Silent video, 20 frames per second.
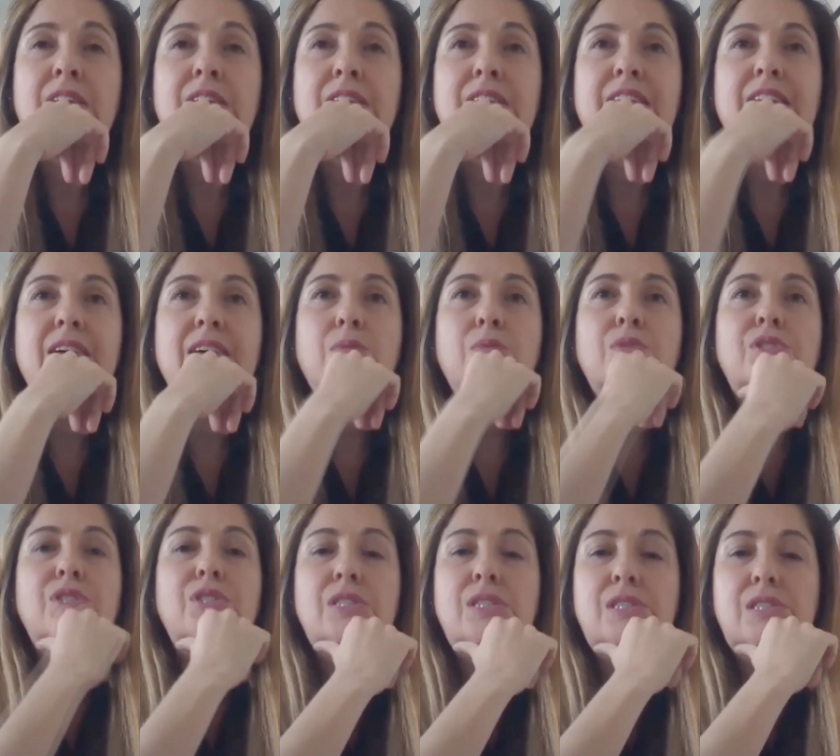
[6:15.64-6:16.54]
Yeah, we
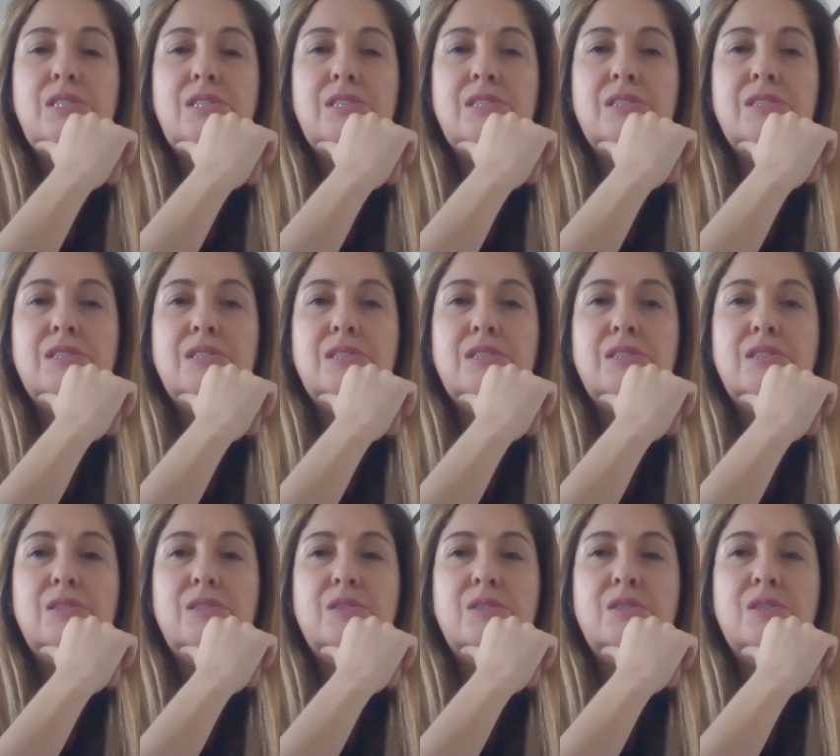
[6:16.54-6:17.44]
just
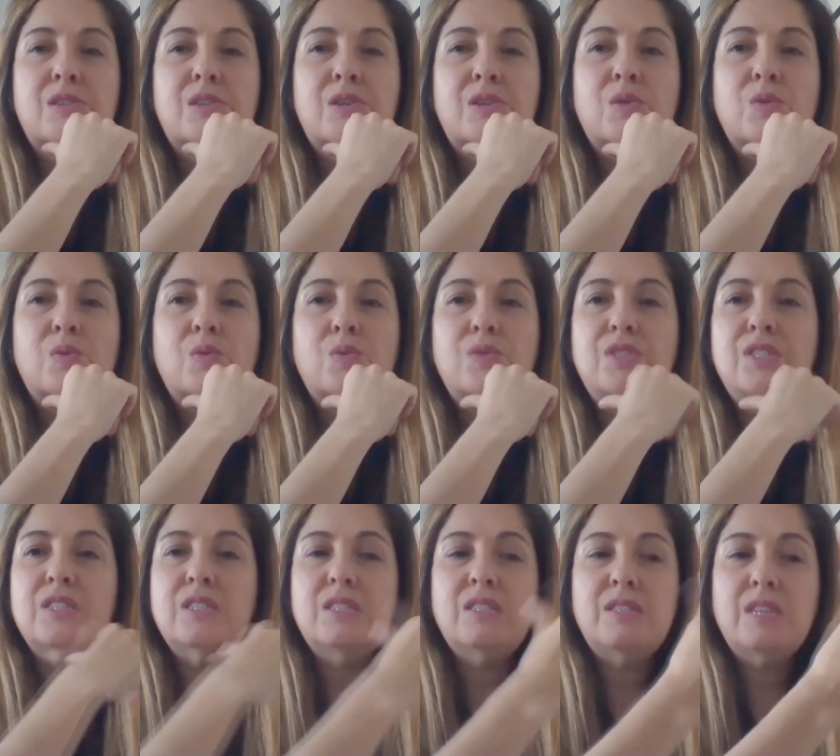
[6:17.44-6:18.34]

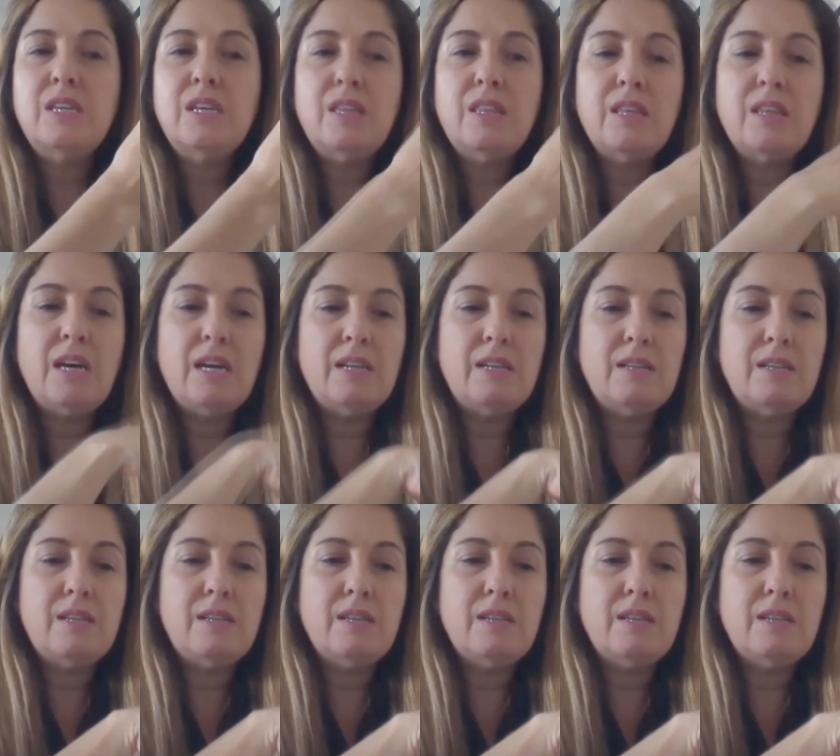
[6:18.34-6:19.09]
think that